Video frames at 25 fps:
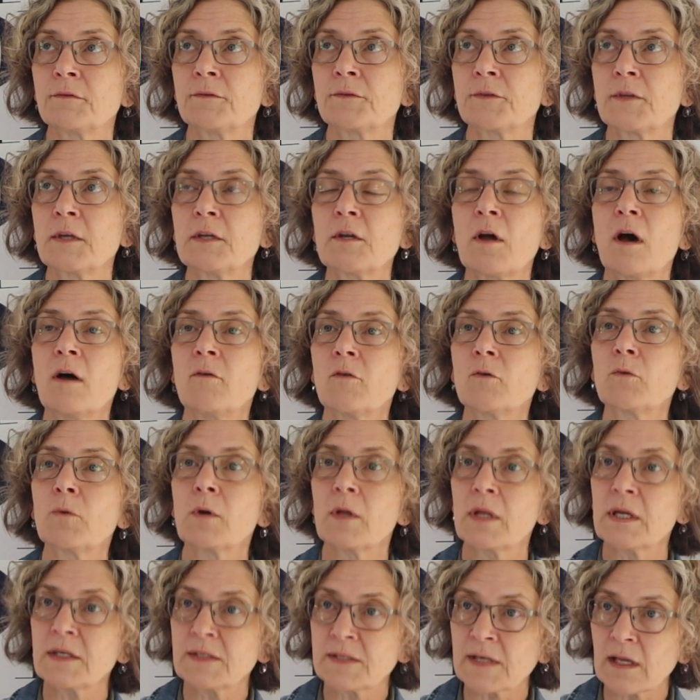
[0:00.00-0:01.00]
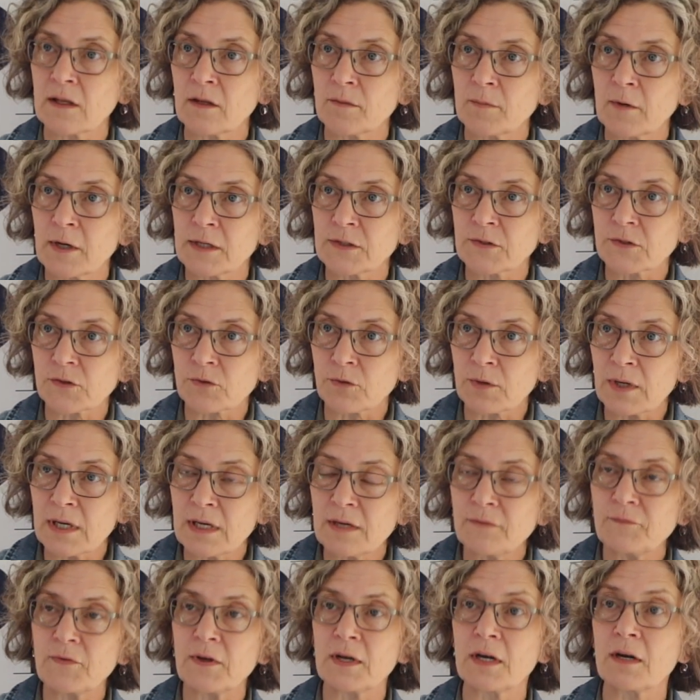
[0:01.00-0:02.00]
the novel really celebrates
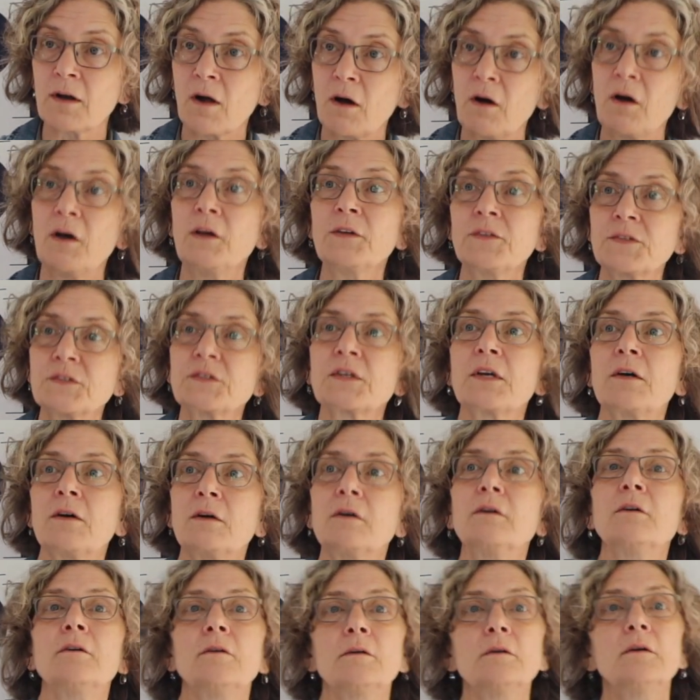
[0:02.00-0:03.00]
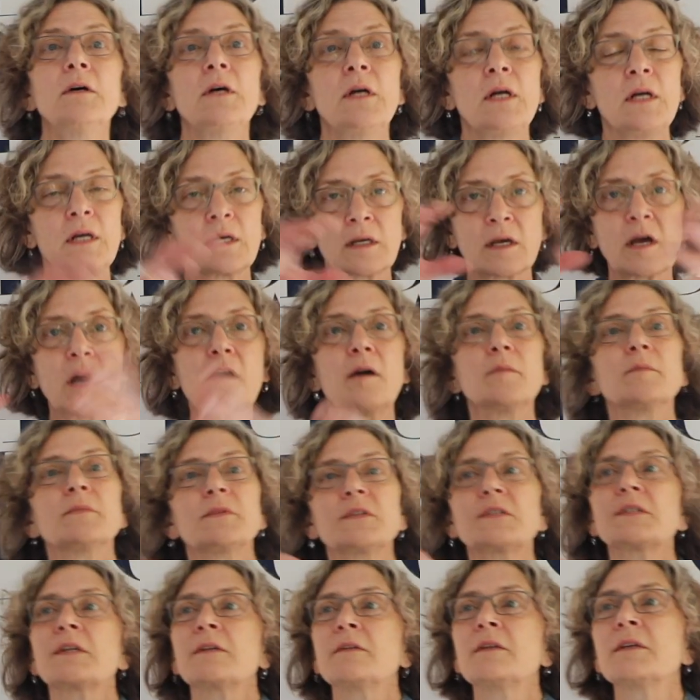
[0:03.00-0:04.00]
grief, and it also
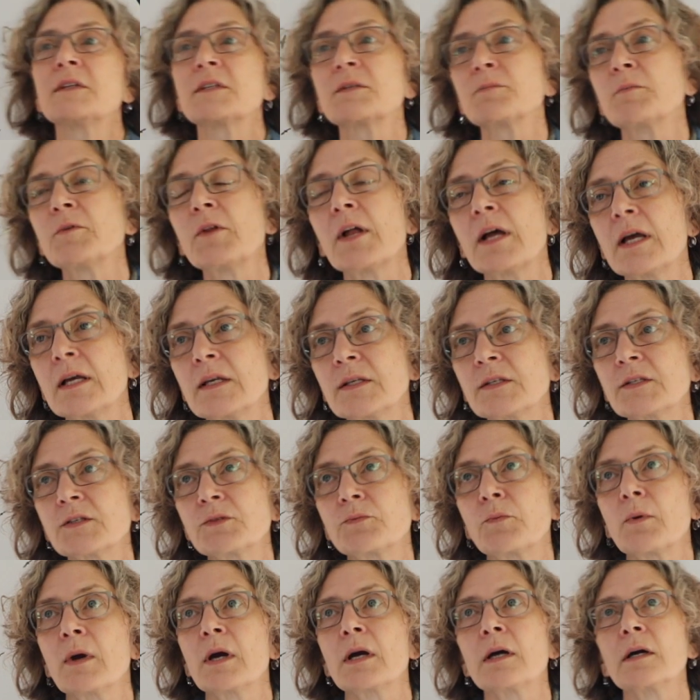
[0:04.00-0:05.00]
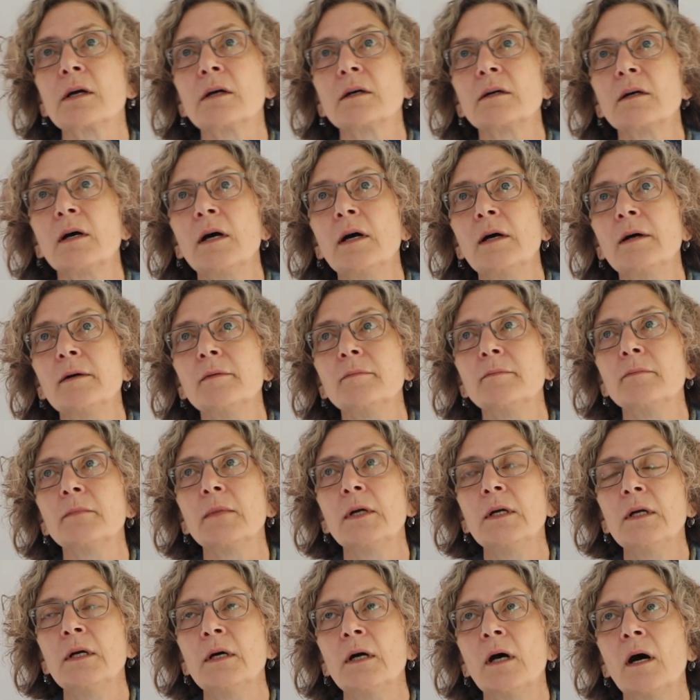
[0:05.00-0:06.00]
comes to this place where
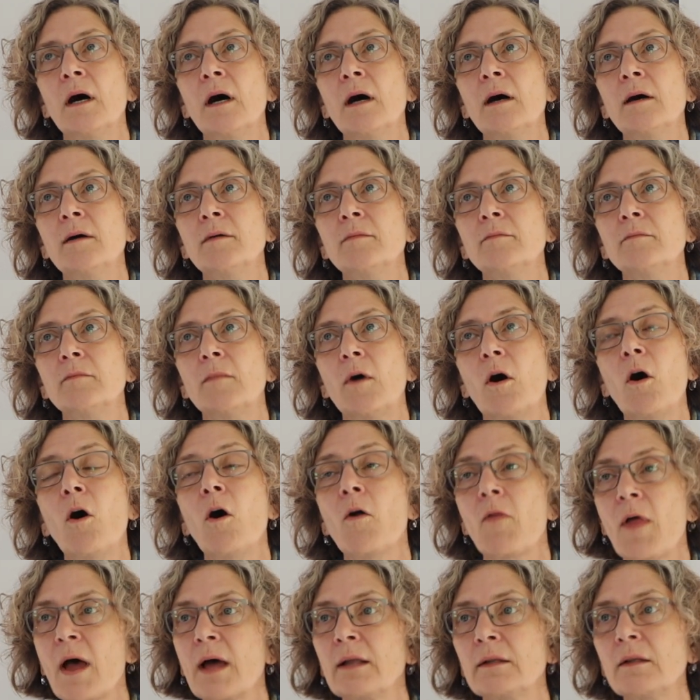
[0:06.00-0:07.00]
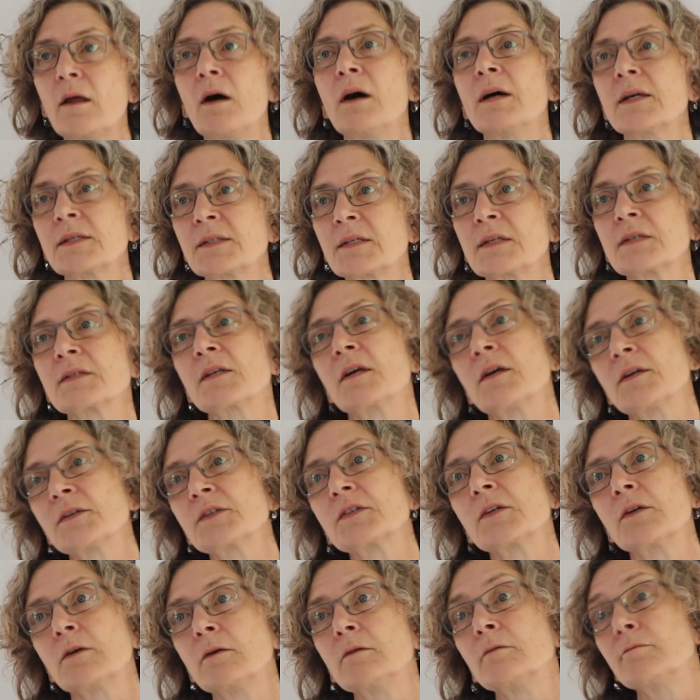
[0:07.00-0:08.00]
all that loss is
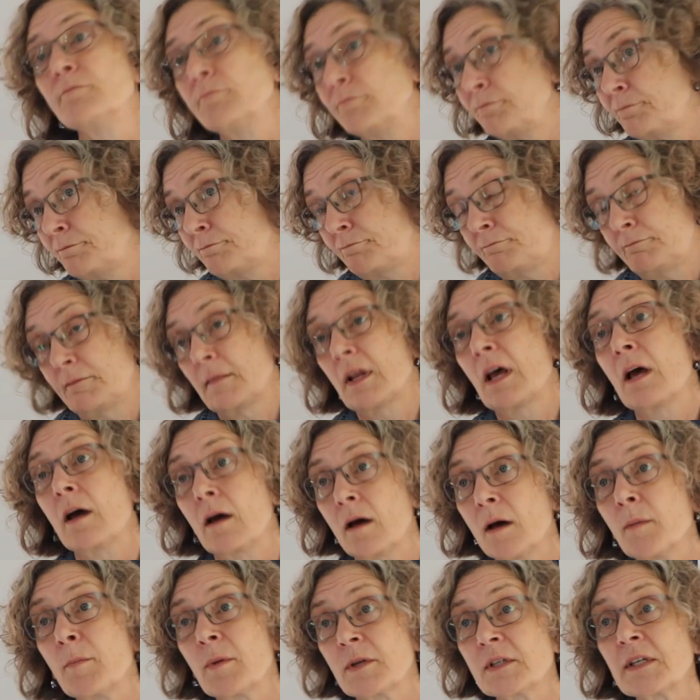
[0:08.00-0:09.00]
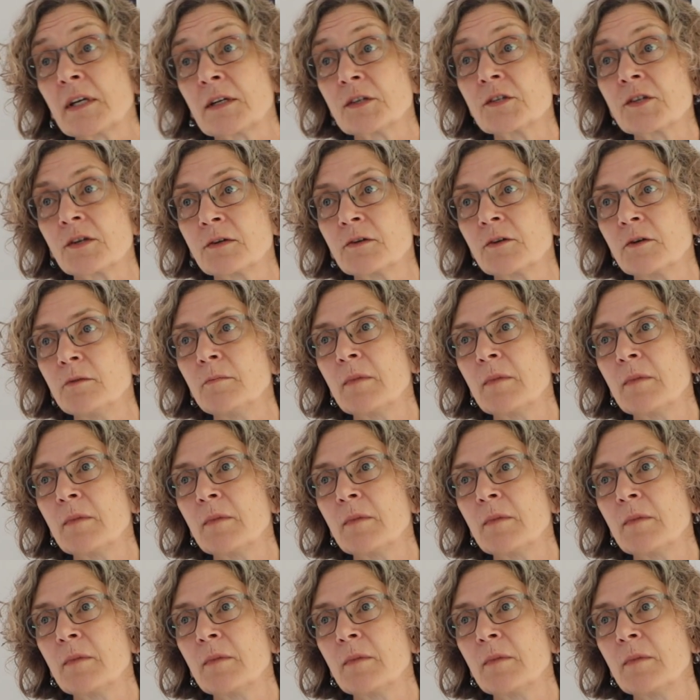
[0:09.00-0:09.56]
also a potential new